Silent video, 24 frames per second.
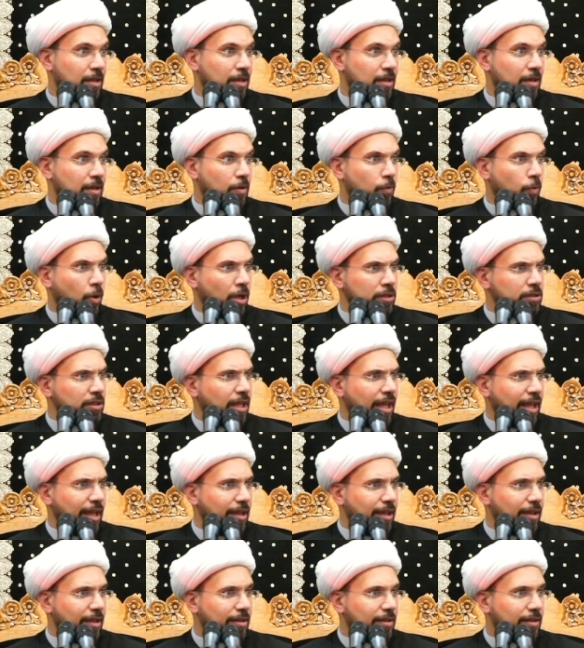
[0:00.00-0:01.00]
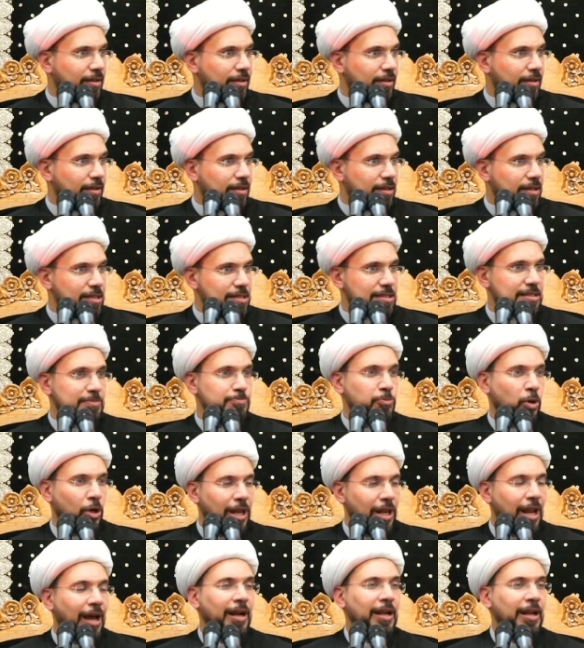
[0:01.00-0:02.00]
One day, this
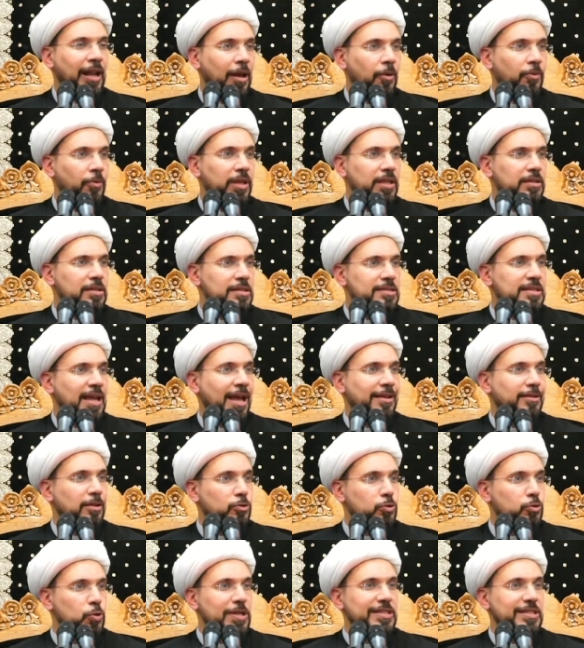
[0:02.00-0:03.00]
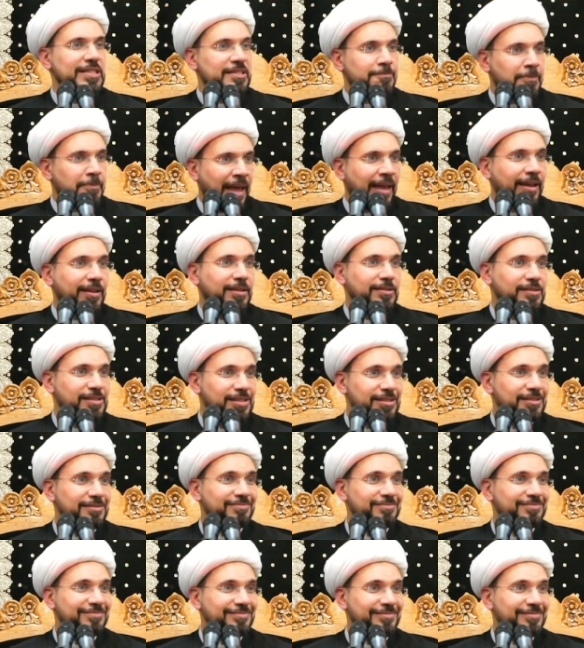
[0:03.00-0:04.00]
Mullah Alawi decided to inspect.
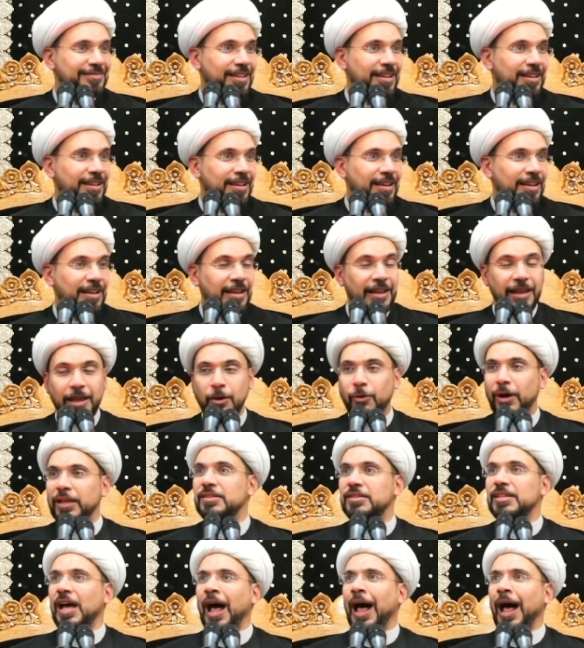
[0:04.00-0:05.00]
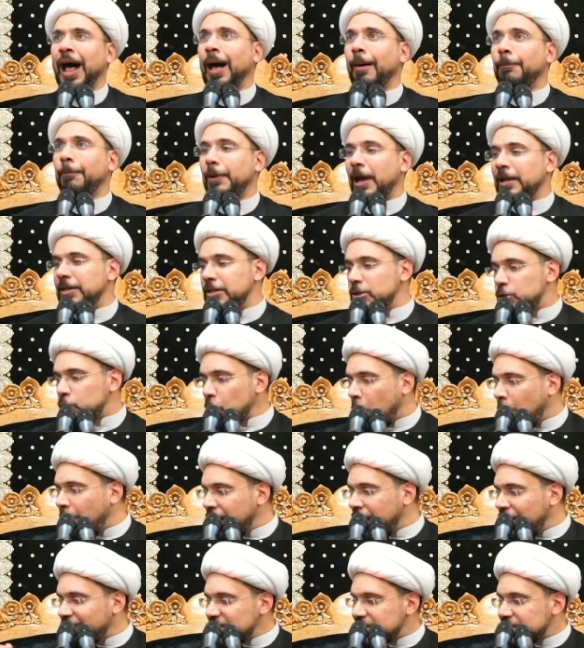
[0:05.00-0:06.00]
He went up and he saw
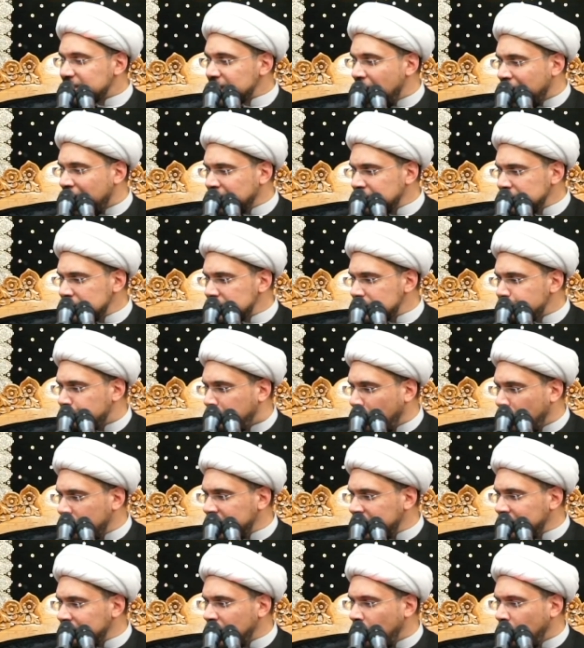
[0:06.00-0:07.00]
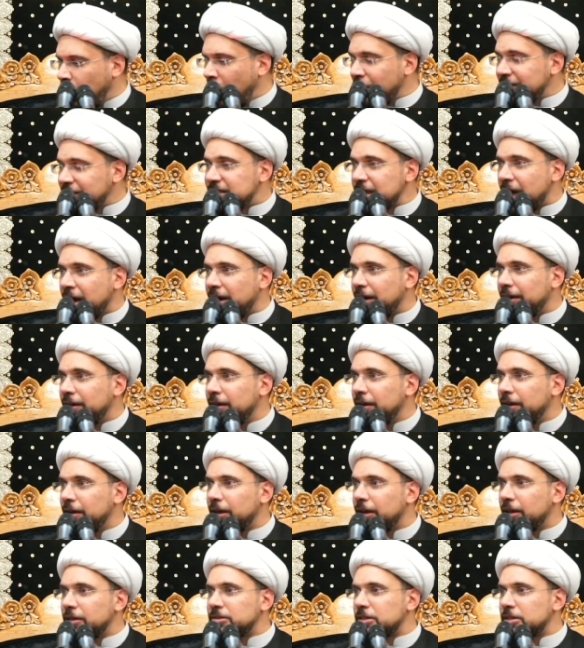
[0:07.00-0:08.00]
one of his sons pouring the water.
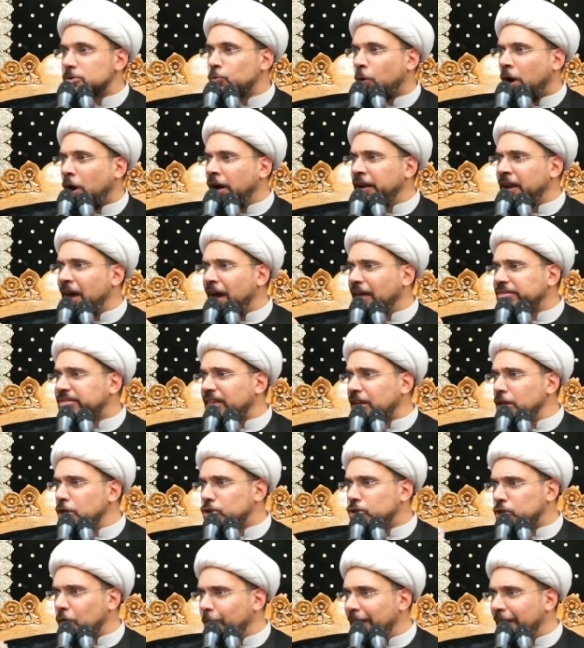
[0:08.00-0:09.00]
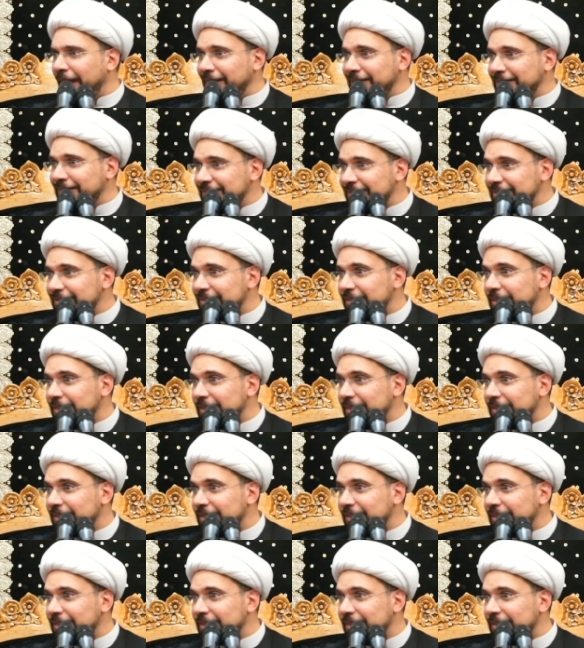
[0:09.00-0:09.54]
He says, what on earth are you doing?